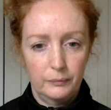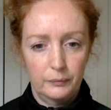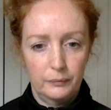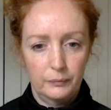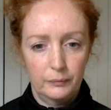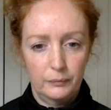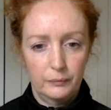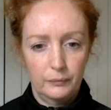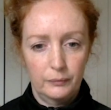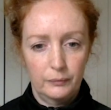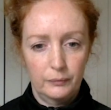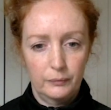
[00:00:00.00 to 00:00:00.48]

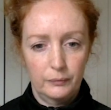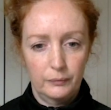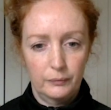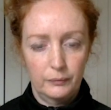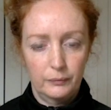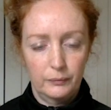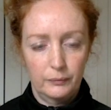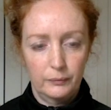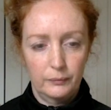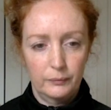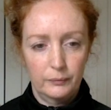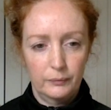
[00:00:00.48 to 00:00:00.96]

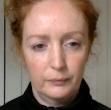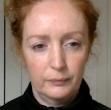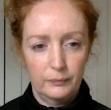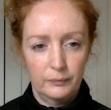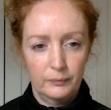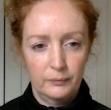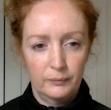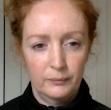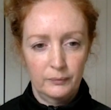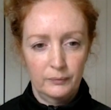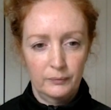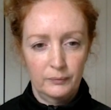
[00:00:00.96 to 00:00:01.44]

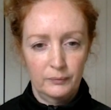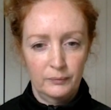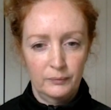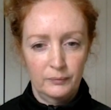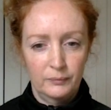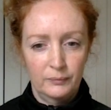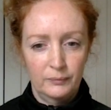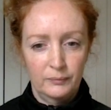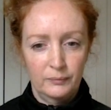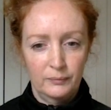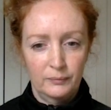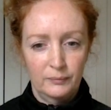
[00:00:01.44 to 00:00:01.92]

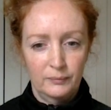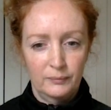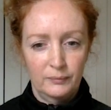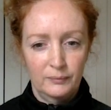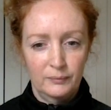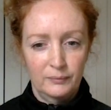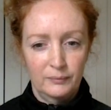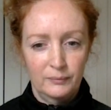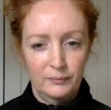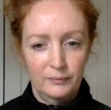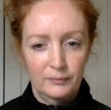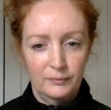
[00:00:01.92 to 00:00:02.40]

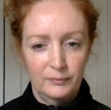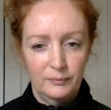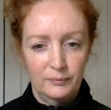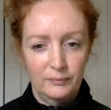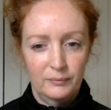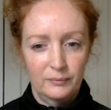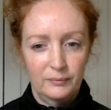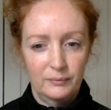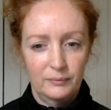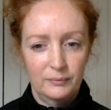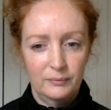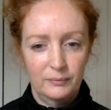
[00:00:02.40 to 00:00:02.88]

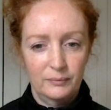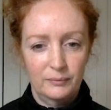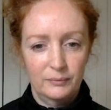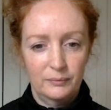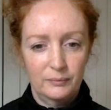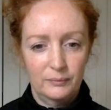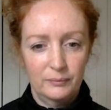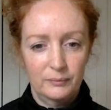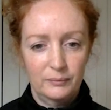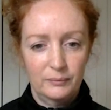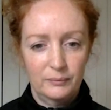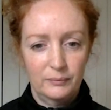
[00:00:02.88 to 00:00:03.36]

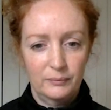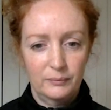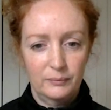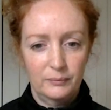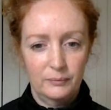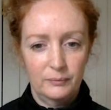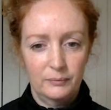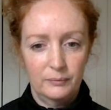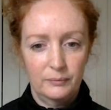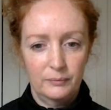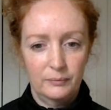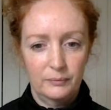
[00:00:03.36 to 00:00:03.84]

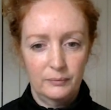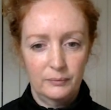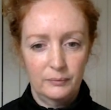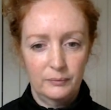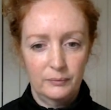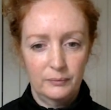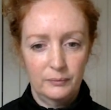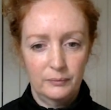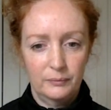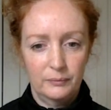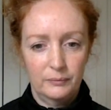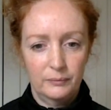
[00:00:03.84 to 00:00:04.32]

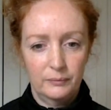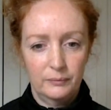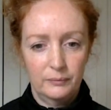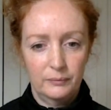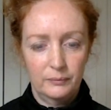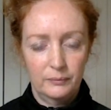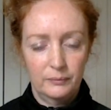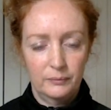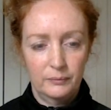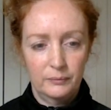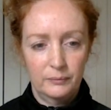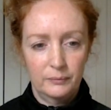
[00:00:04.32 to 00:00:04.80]

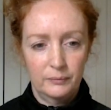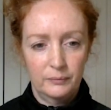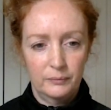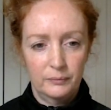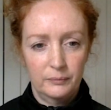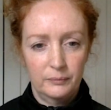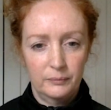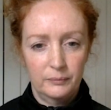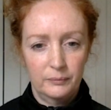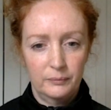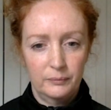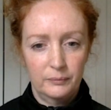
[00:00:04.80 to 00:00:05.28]

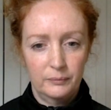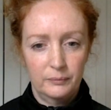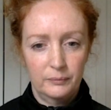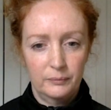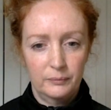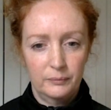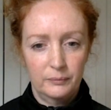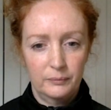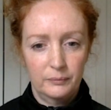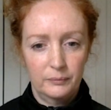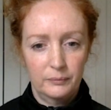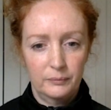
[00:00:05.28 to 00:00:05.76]

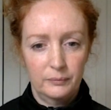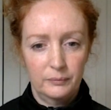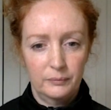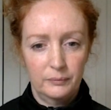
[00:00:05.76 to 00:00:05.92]
This person isn't speaking.